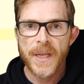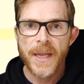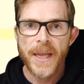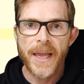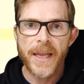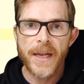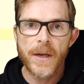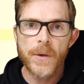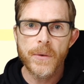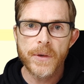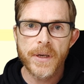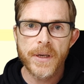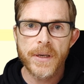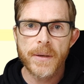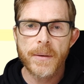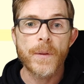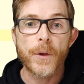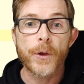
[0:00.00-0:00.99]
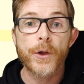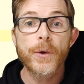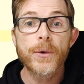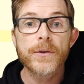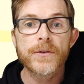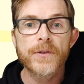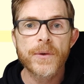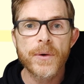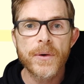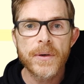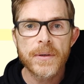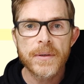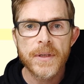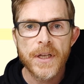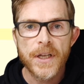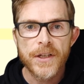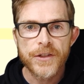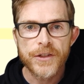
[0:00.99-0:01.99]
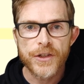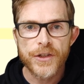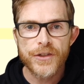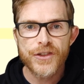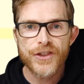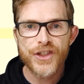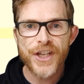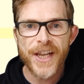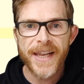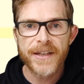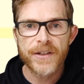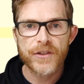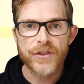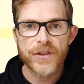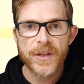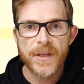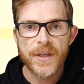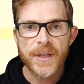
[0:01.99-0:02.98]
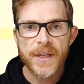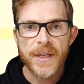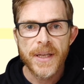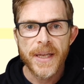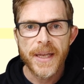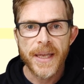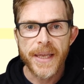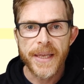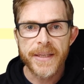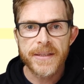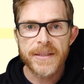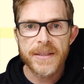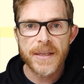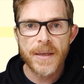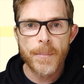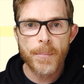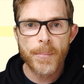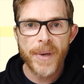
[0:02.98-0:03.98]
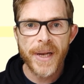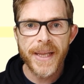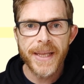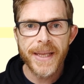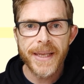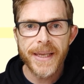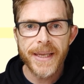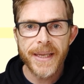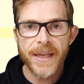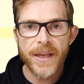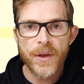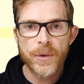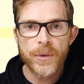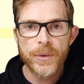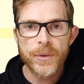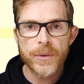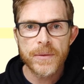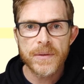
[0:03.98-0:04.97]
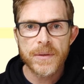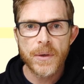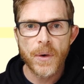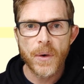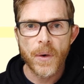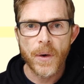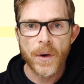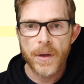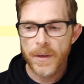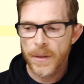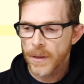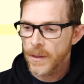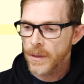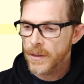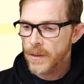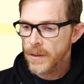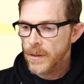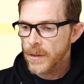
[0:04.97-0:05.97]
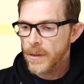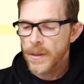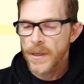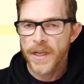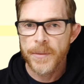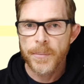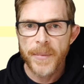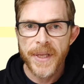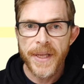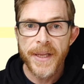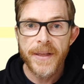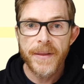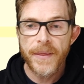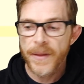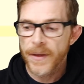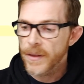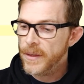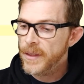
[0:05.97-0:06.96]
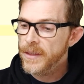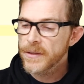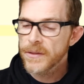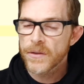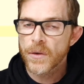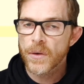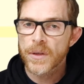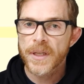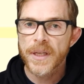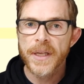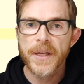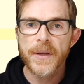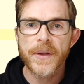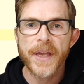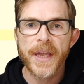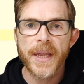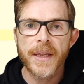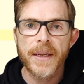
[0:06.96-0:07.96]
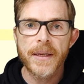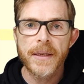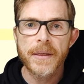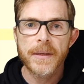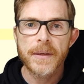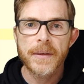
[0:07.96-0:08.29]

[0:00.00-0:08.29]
And look, the cursor just changed. It's a blinking underscore. Let me hit the insert key again.